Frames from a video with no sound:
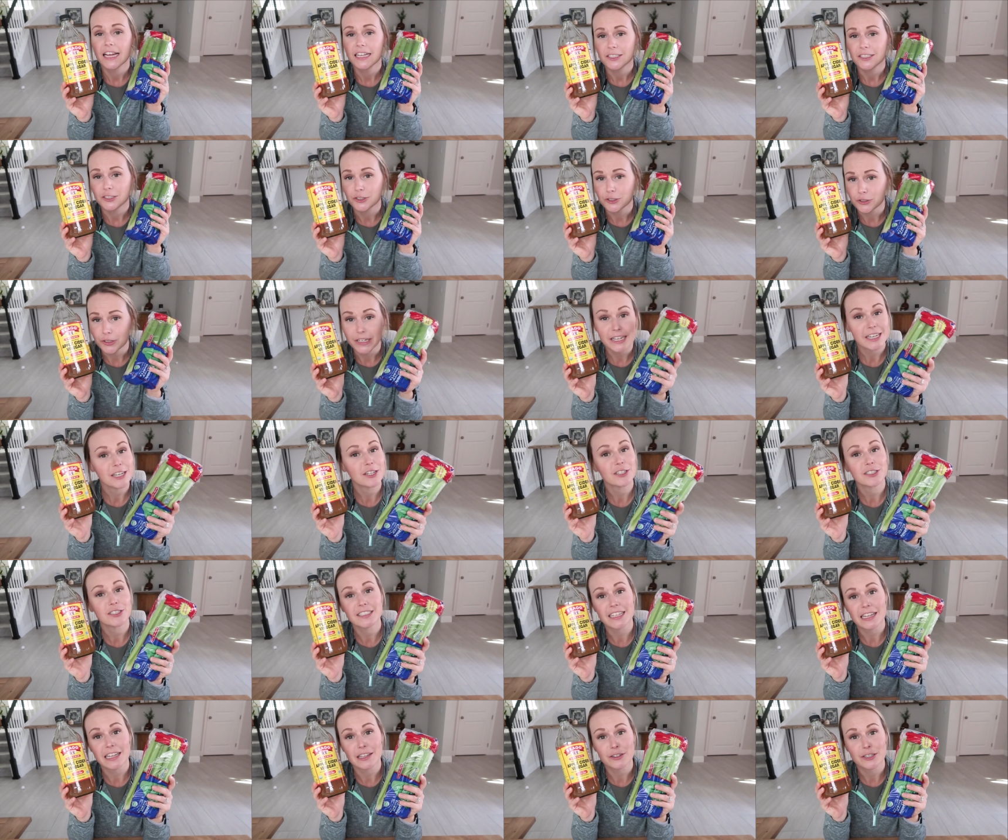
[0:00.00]
Drink your
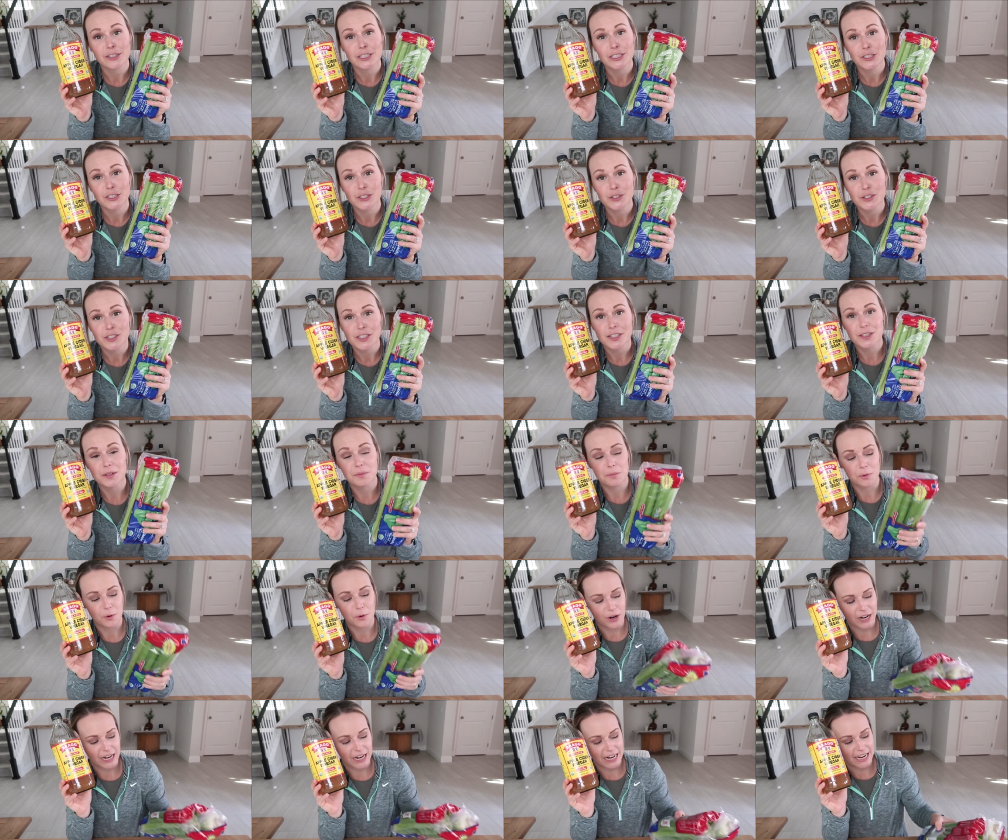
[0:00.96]
celery juice in the
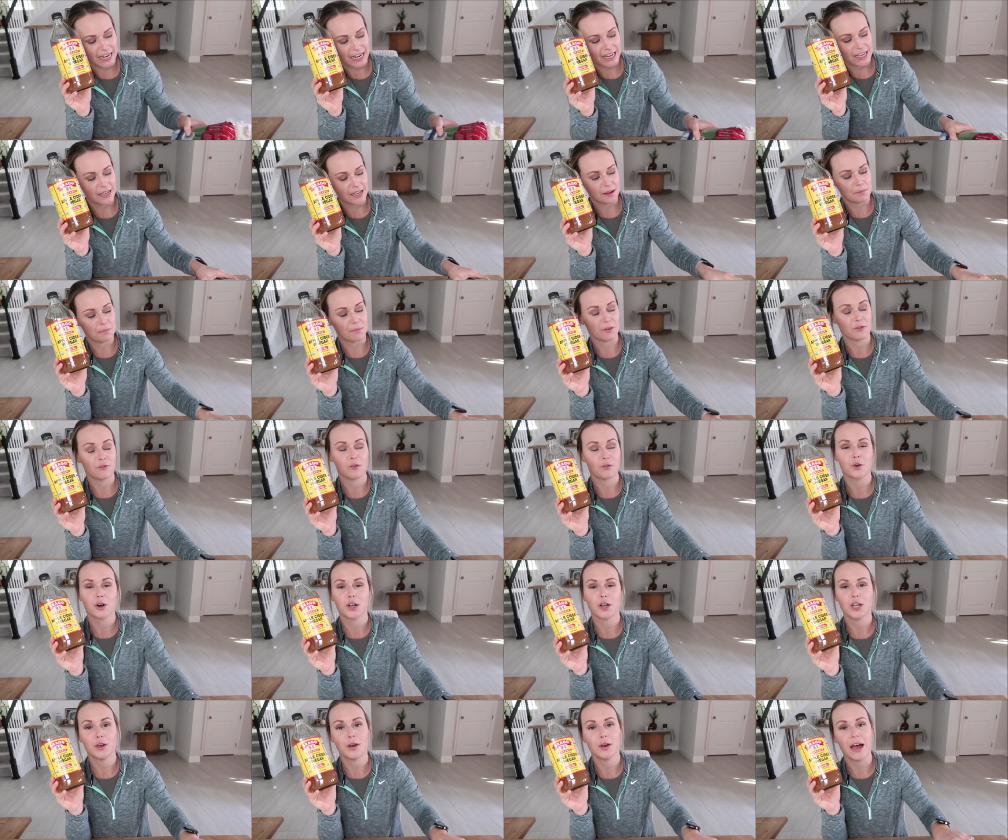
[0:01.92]
morning
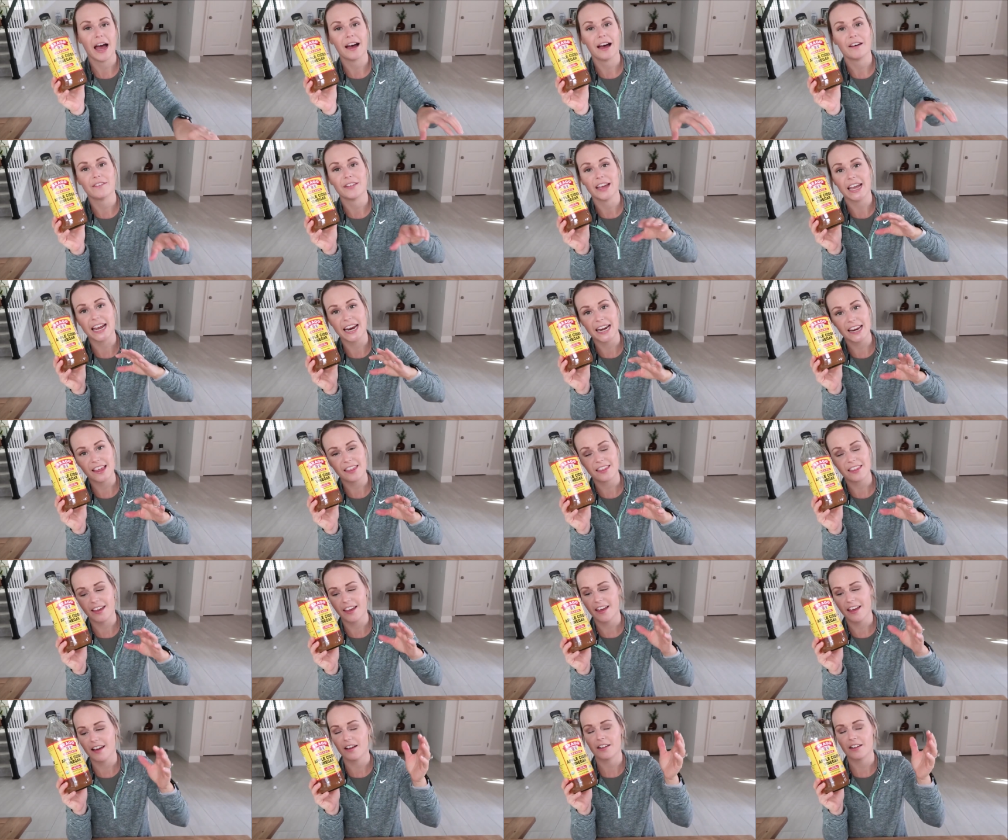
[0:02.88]
before you have
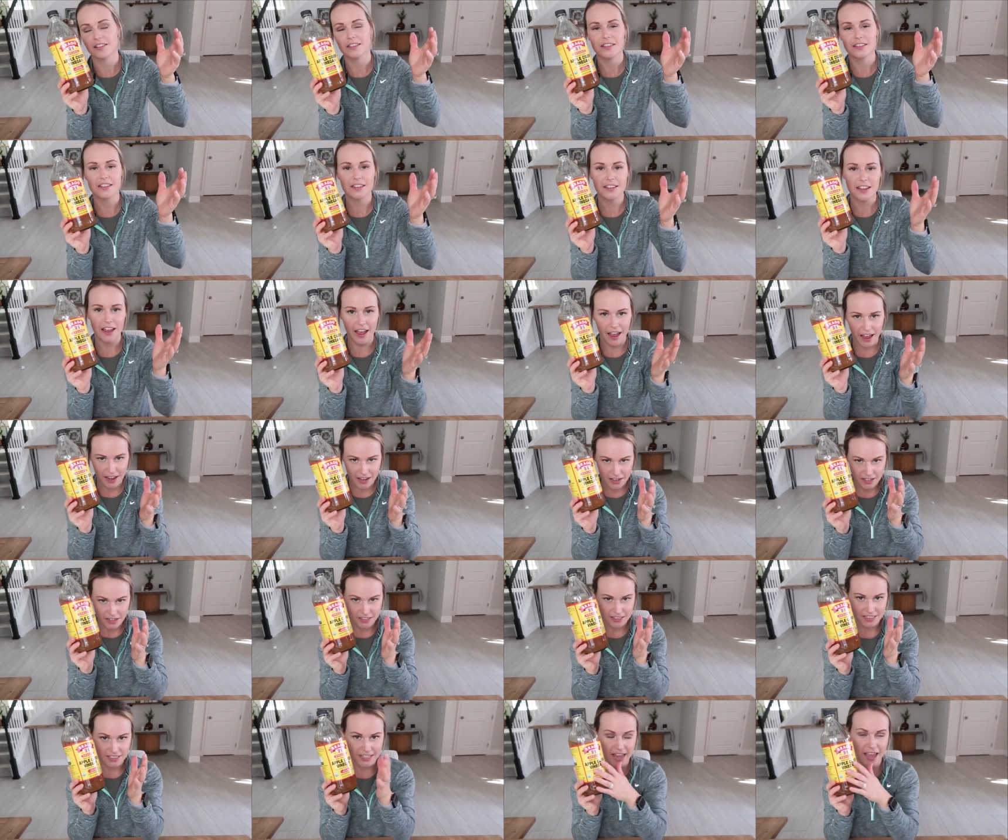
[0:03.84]
anything else
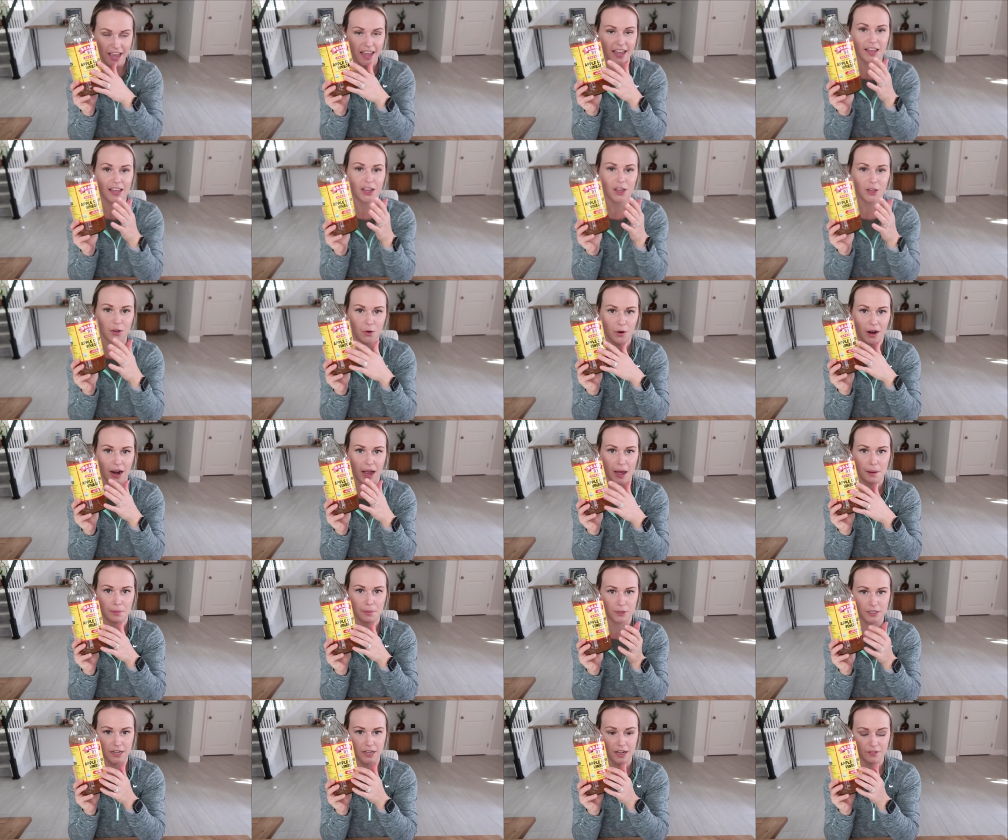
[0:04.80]
and take your
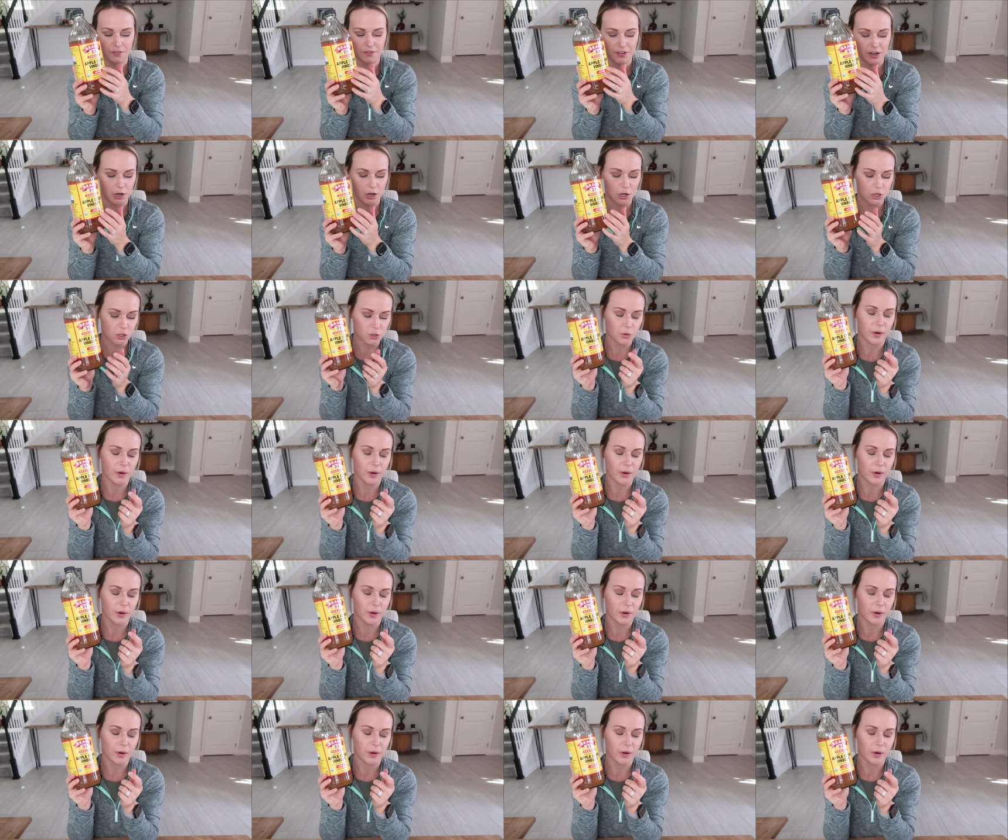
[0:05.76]
apple cider vinegar.